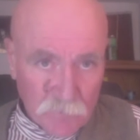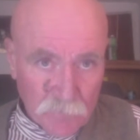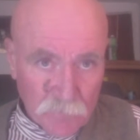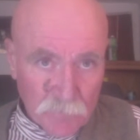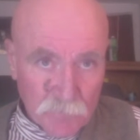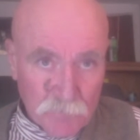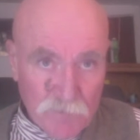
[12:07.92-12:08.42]

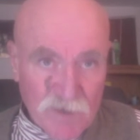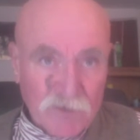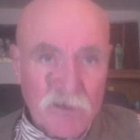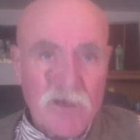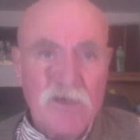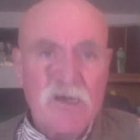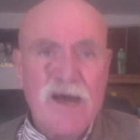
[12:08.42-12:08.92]
mainly
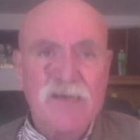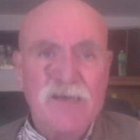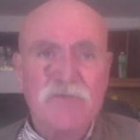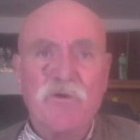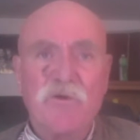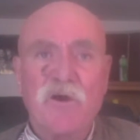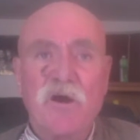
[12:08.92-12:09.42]

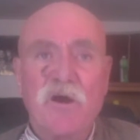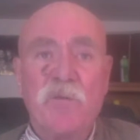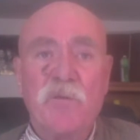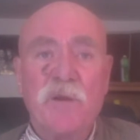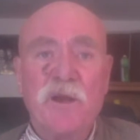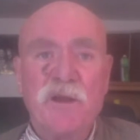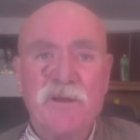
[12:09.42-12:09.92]
diaspora
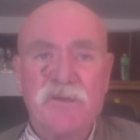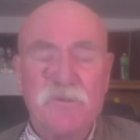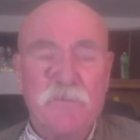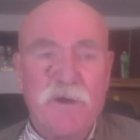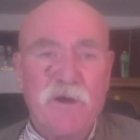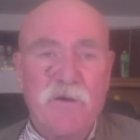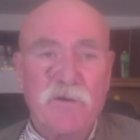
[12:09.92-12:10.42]
Armenians,
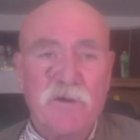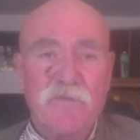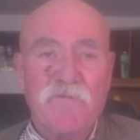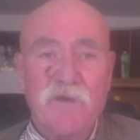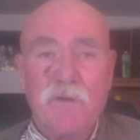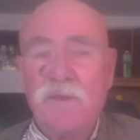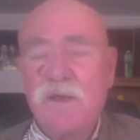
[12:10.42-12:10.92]
apparently
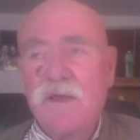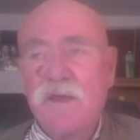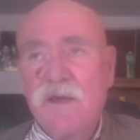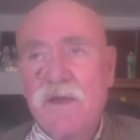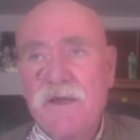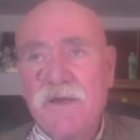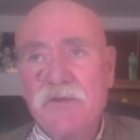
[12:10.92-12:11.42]
from
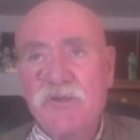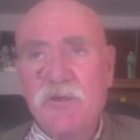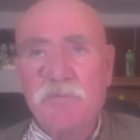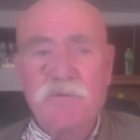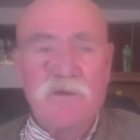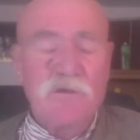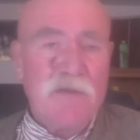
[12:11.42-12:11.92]
Egypt,
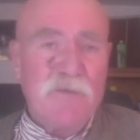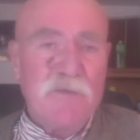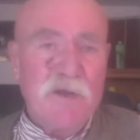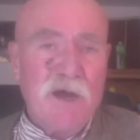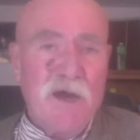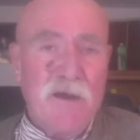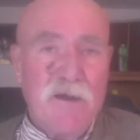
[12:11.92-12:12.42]

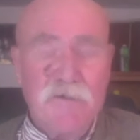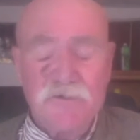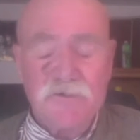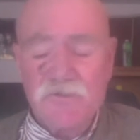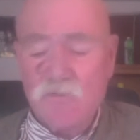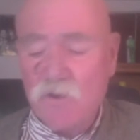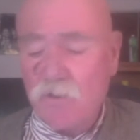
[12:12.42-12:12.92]
Lebanon,
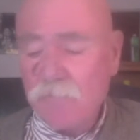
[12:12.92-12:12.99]
elsewhere,